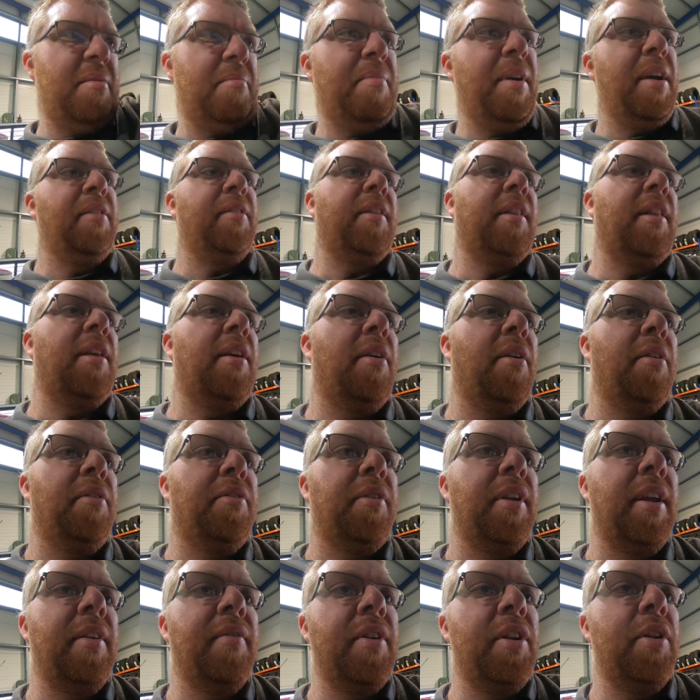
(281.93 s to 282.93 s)
basically
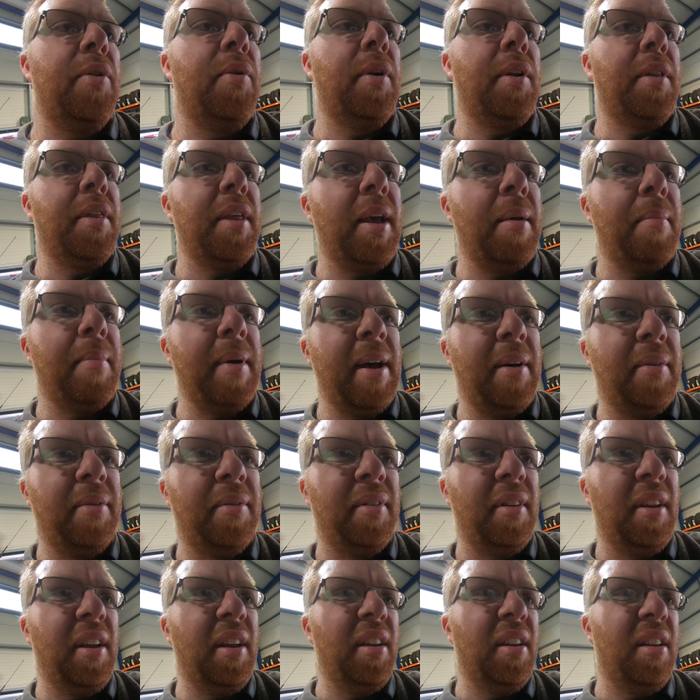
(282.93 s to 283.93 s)
asking if he knew anything
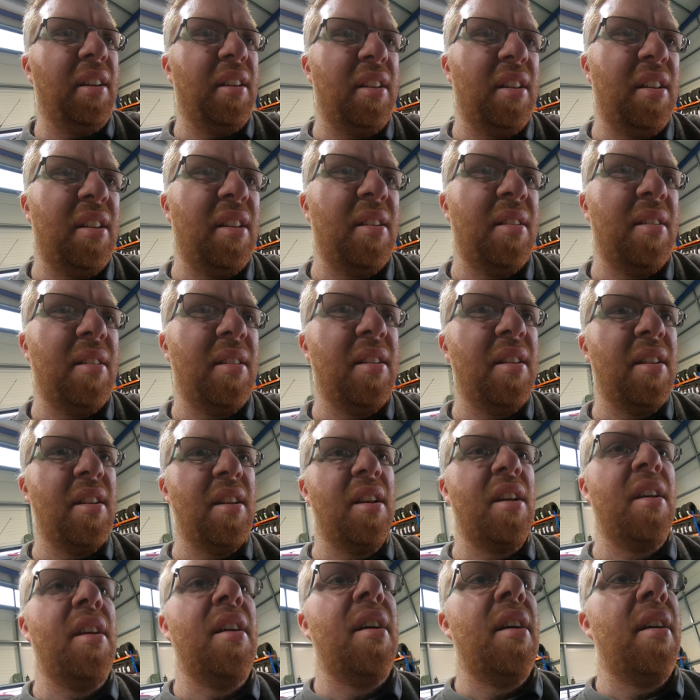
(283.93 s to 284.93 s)
about it.
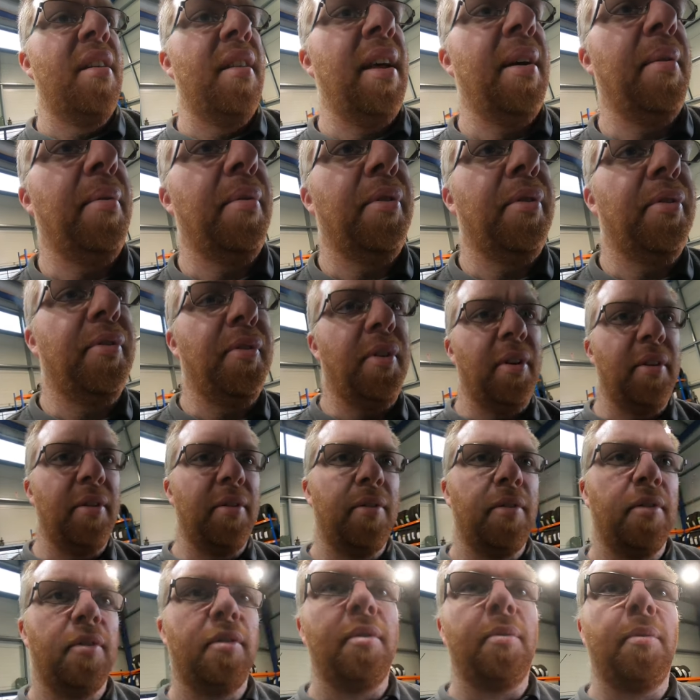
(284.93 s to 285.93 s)
That one's fine,
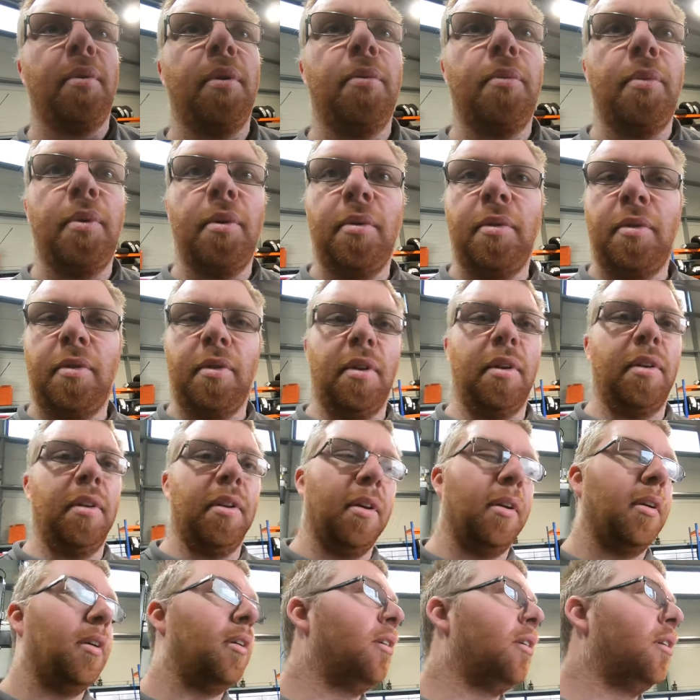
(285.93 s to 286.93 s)
it's just the one wheel
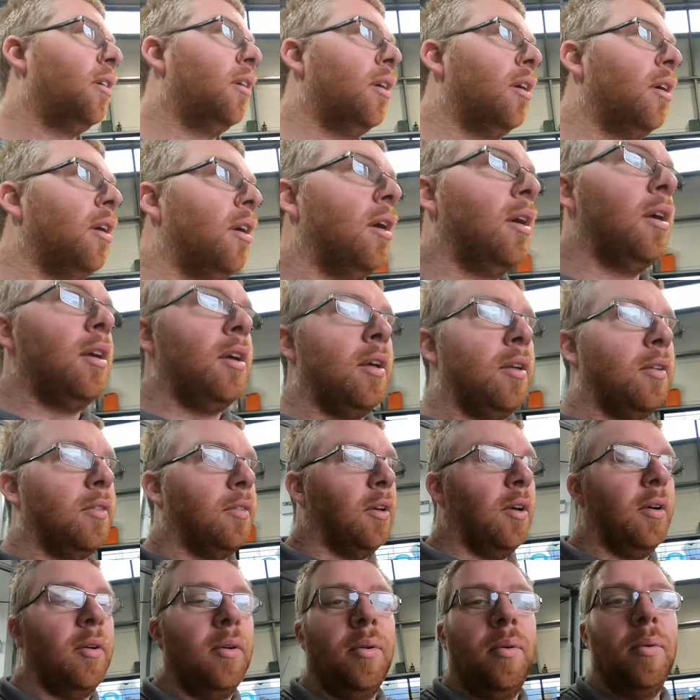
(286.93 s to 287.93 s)
cylinder.
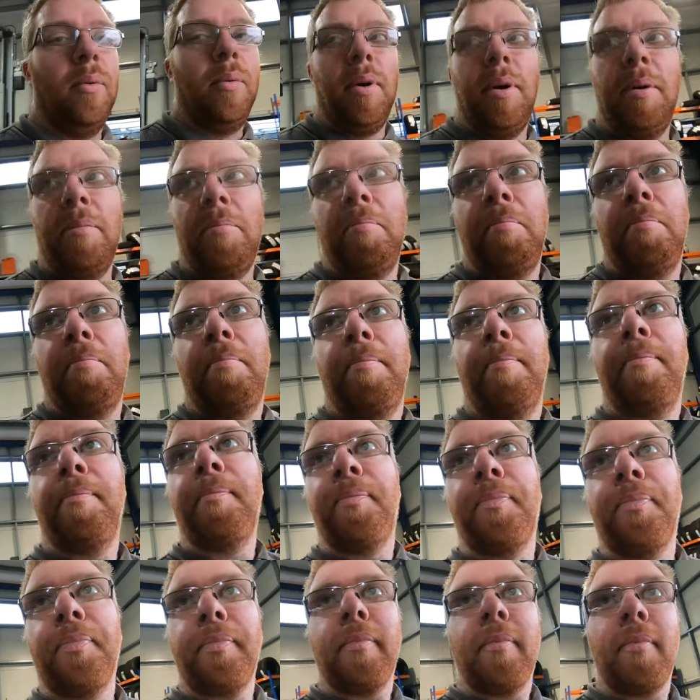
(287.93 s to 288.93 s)
So,
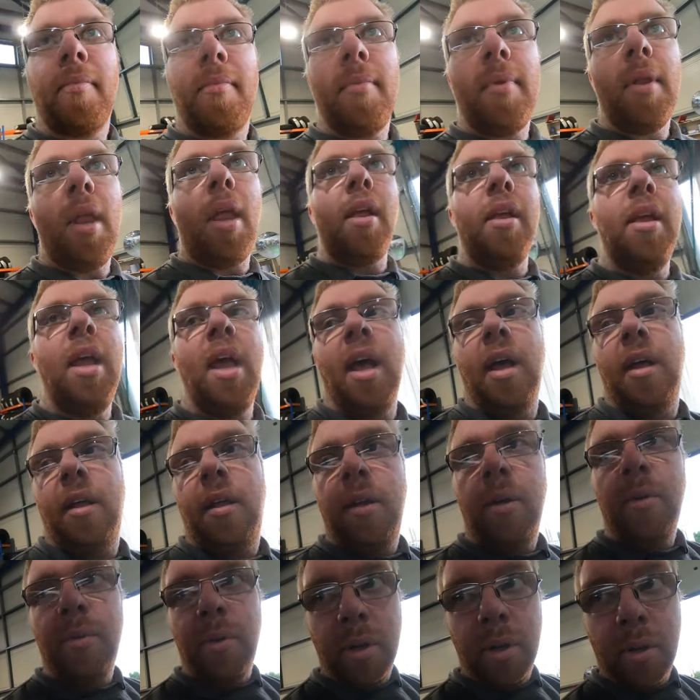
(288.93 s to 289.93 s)

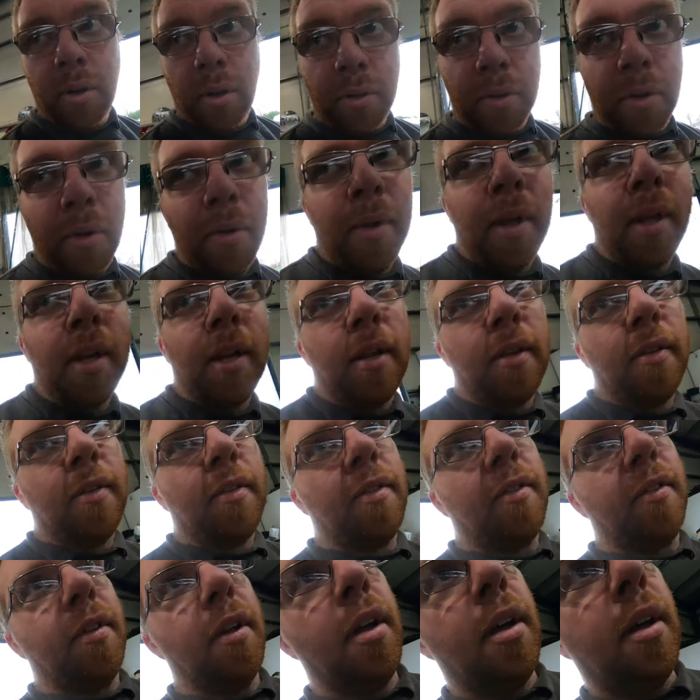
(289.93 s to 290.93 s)
yeah, all I've got to do then
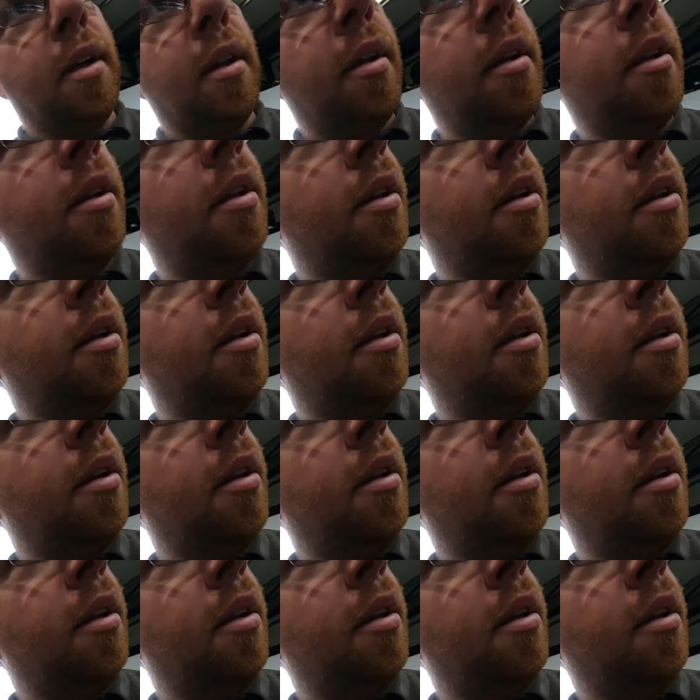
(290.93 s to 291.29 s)
is got